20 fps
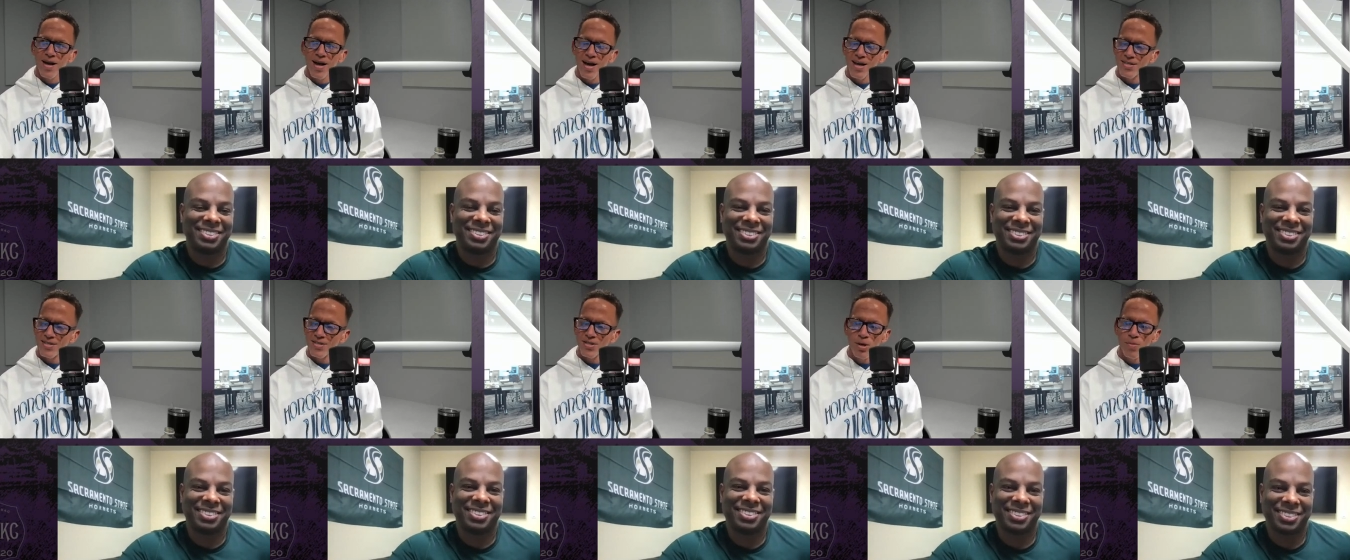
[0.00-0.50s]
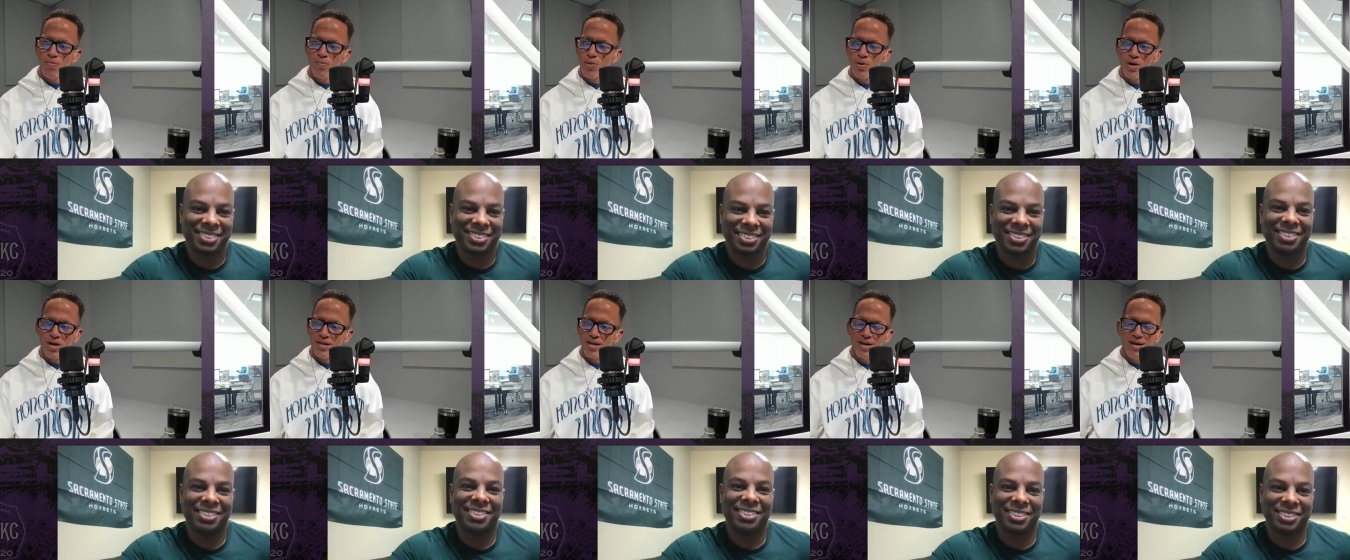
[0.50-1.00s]
Speaker 1: At some
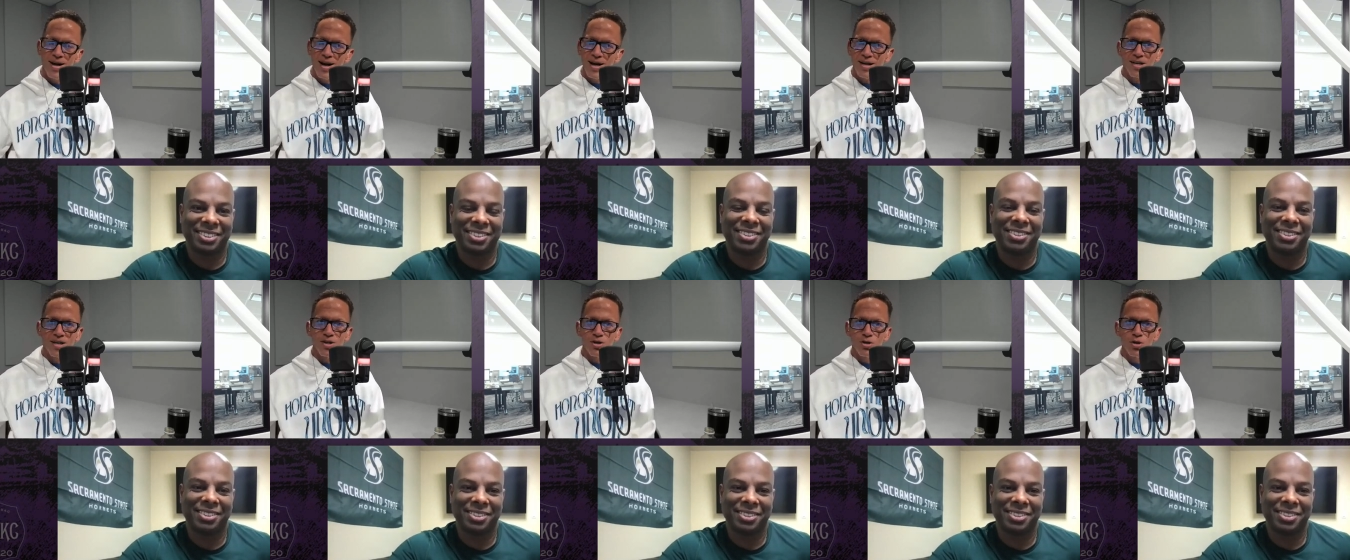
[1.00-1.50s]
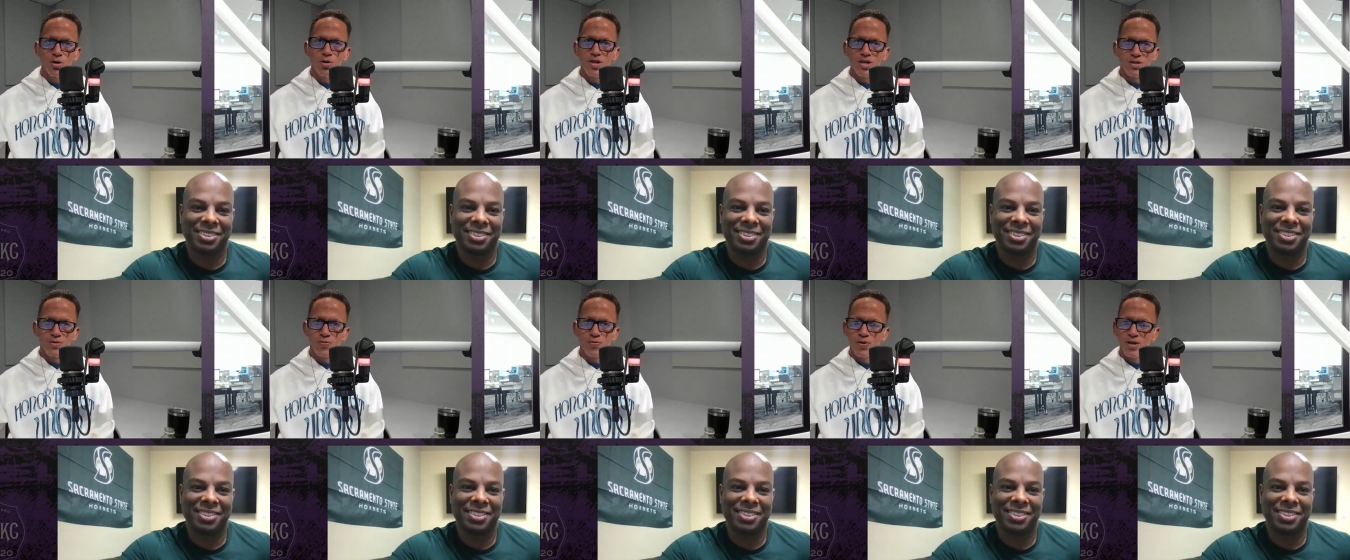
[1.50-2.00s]
point, they're not going to do
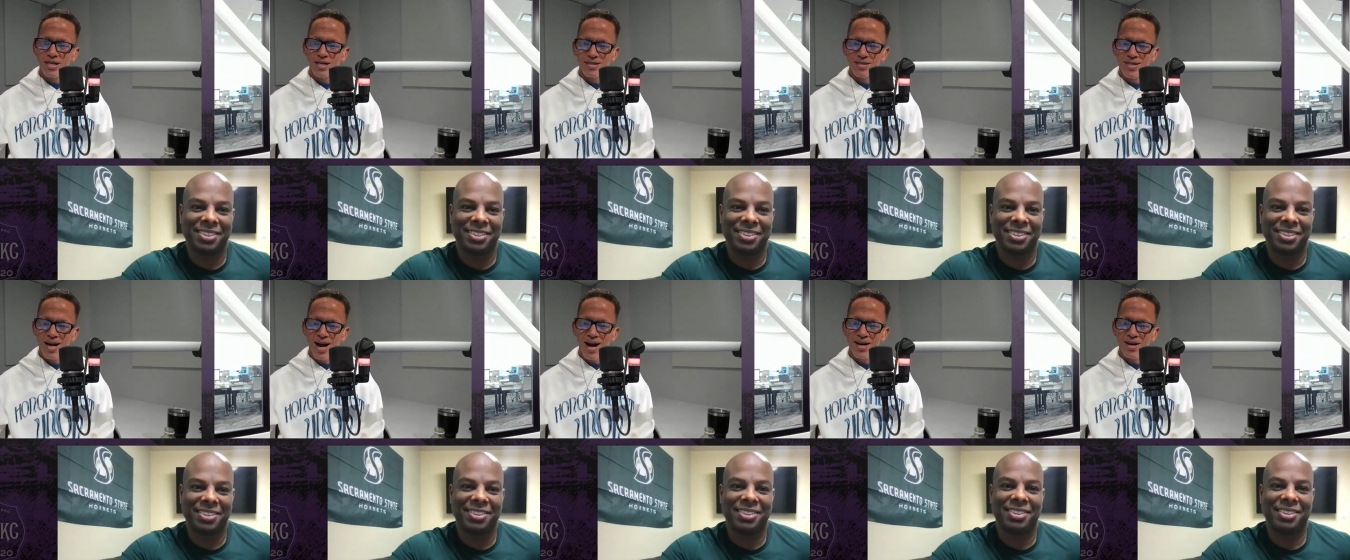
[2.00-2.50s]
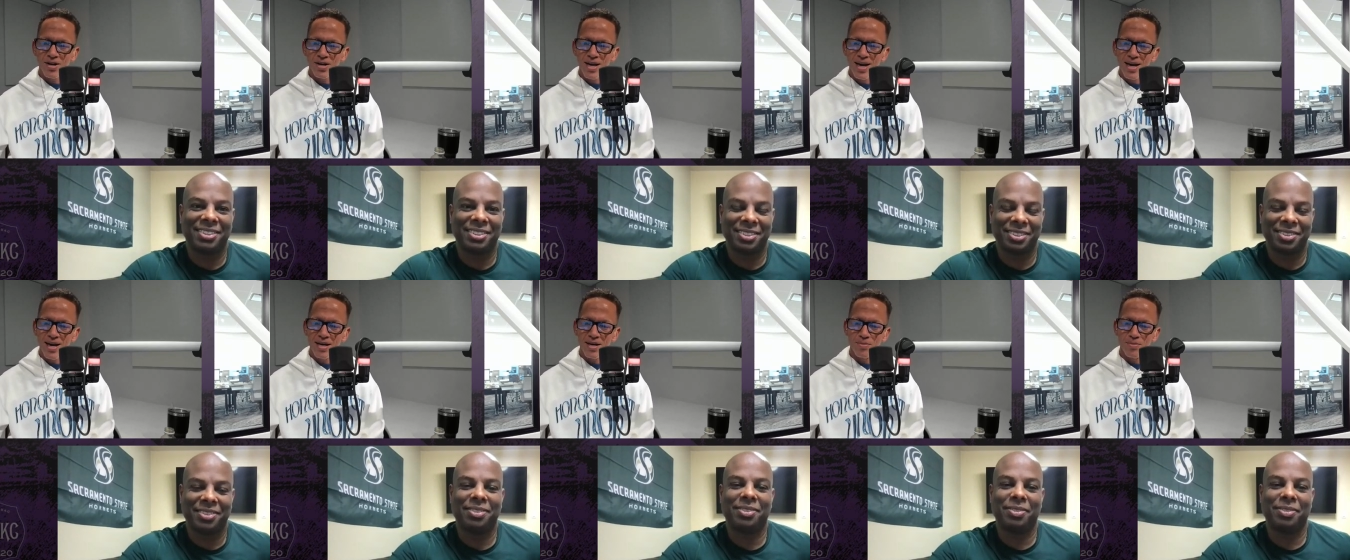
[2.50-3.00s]
this for the entire
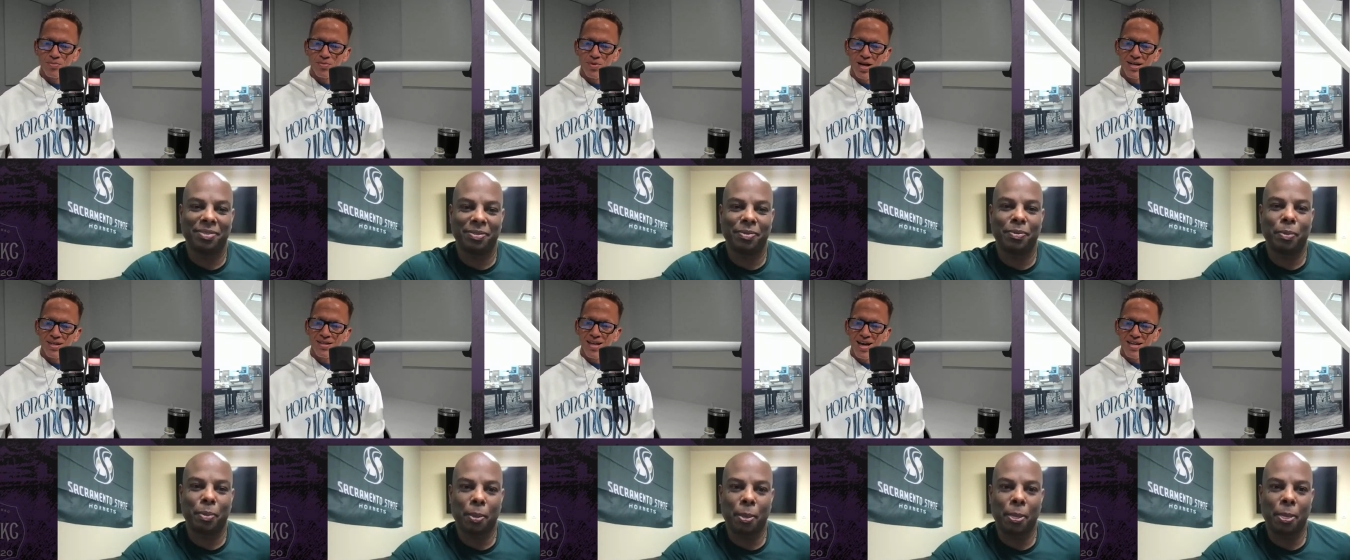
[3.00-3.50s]
game. Like,